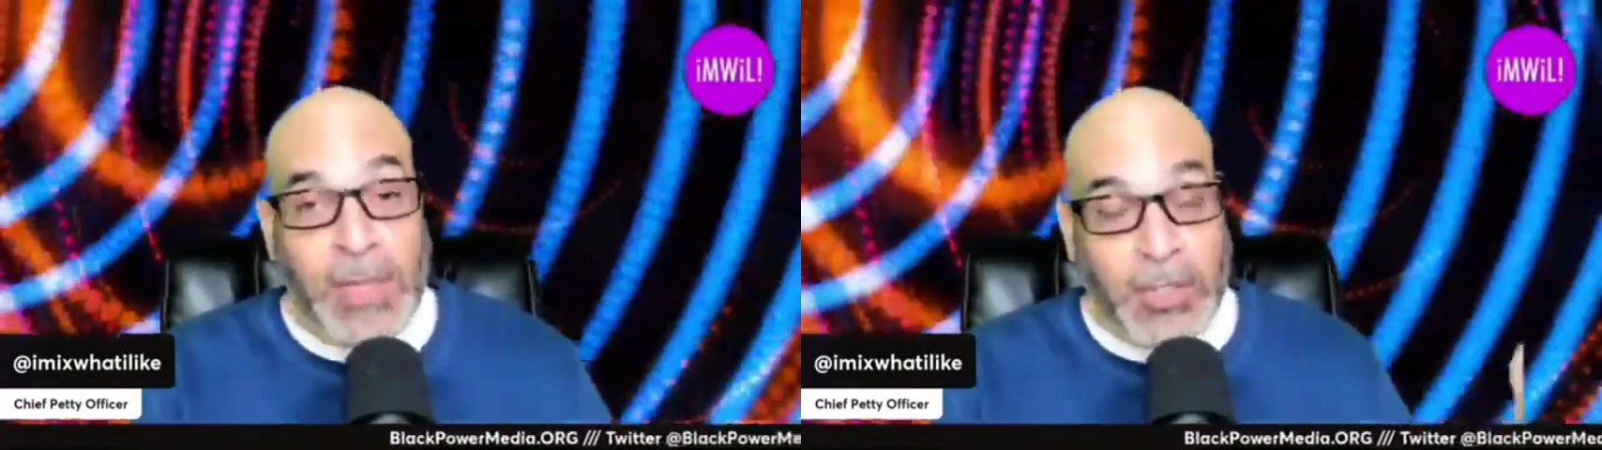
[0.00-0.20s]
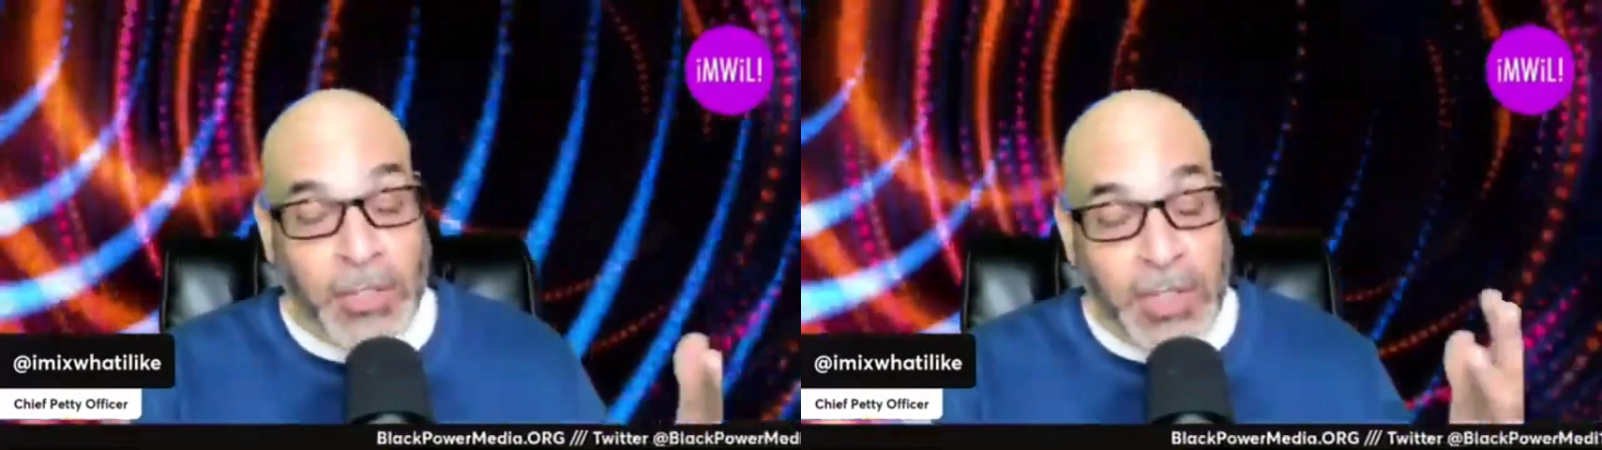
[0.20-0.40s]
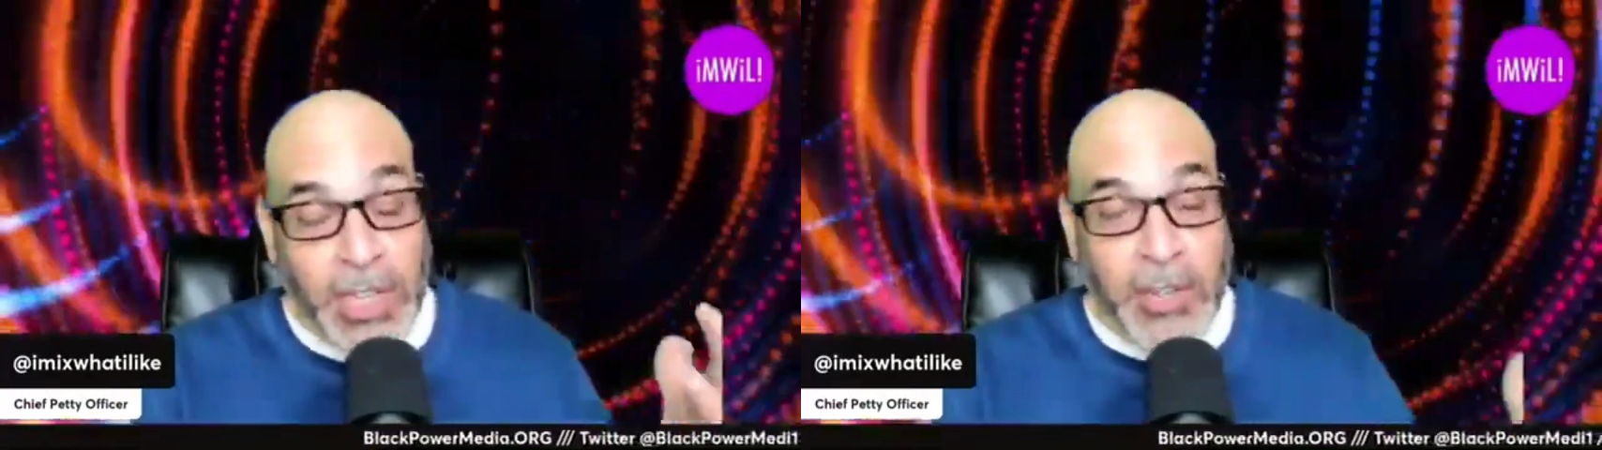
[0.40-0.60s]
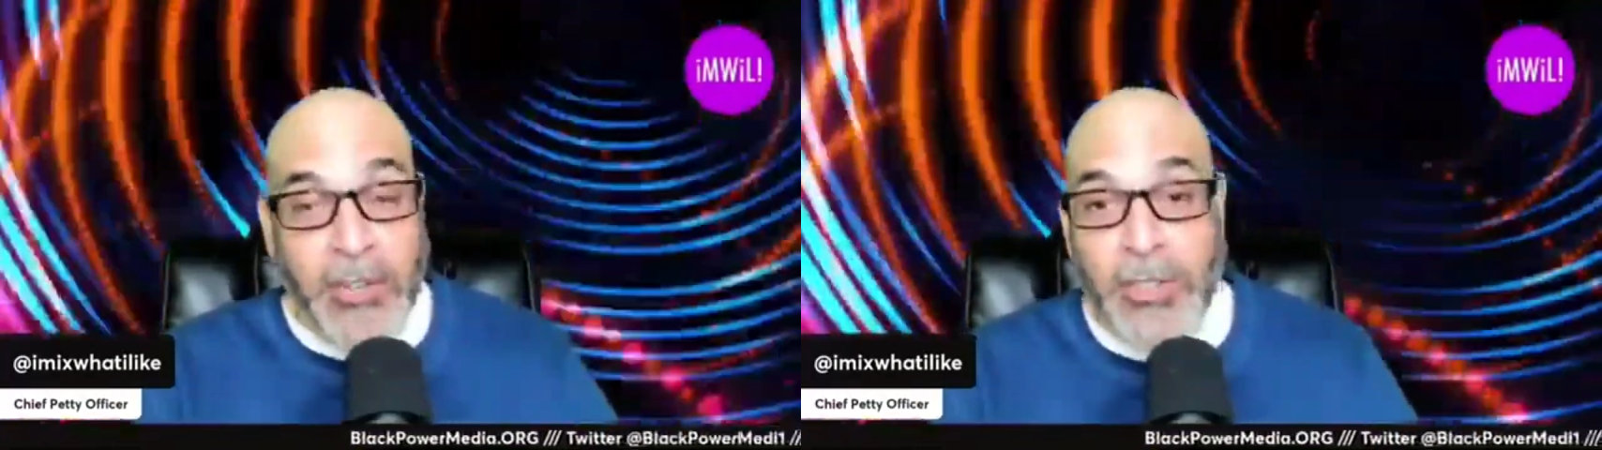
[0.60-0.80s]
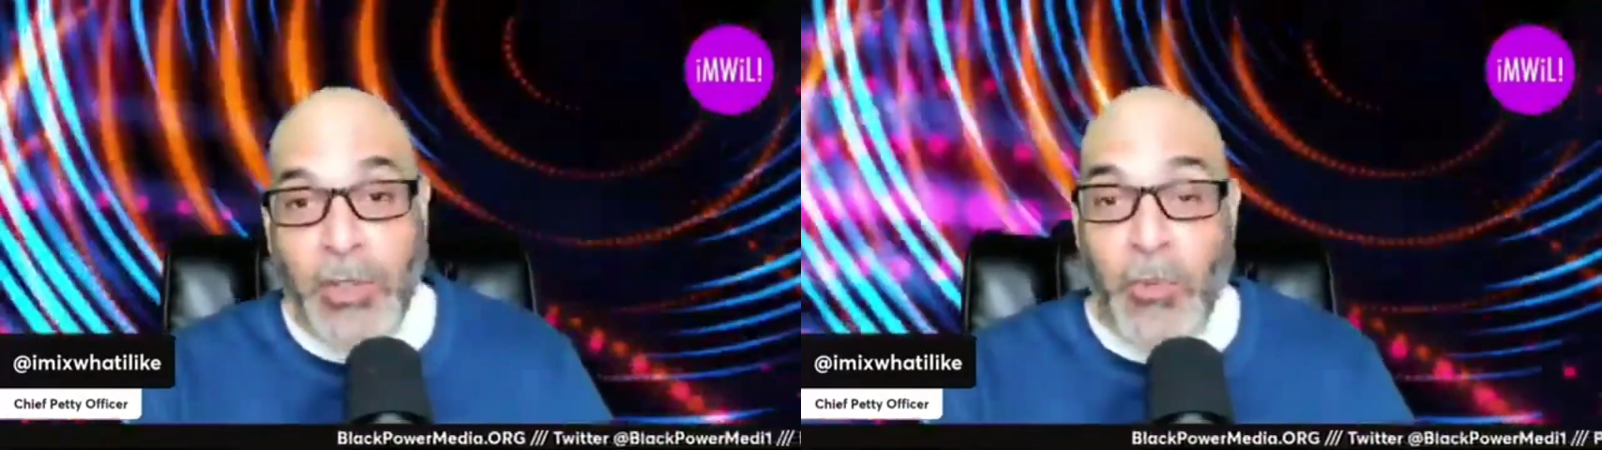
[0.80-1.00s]
And you're going to hear in
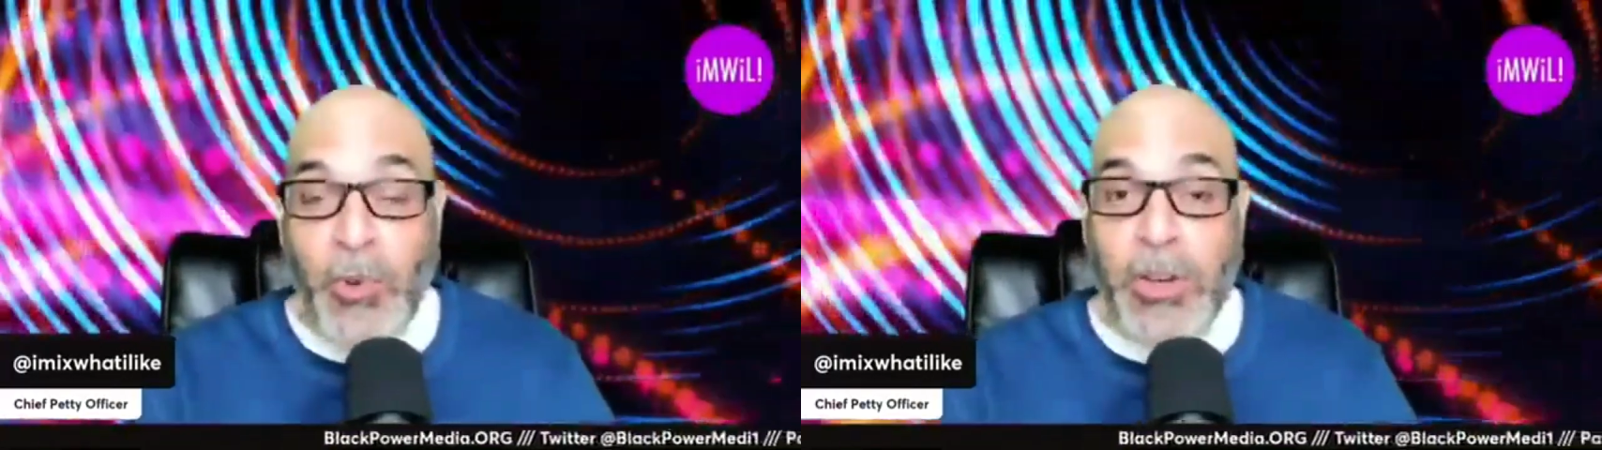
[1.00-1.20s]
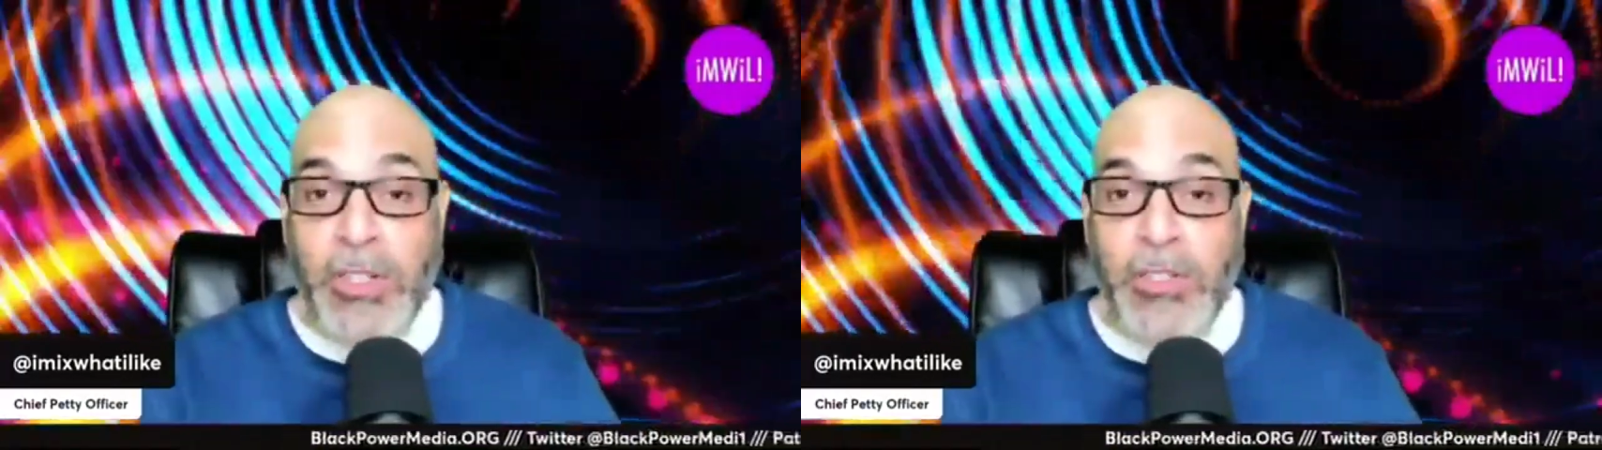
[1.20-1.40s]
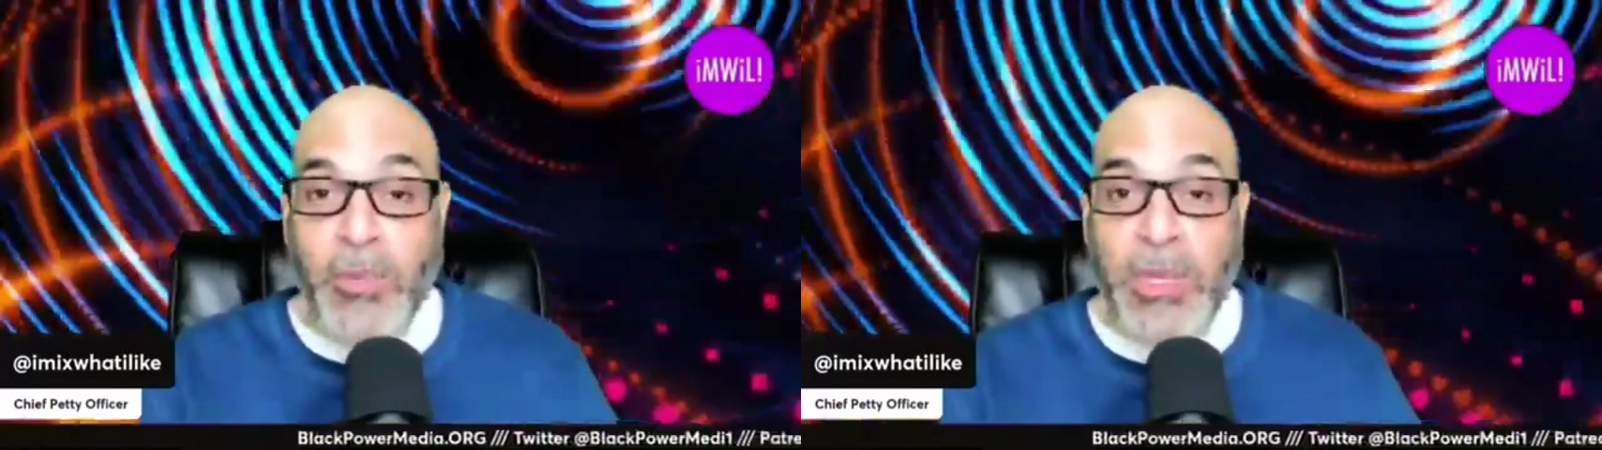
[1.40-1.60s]
his own words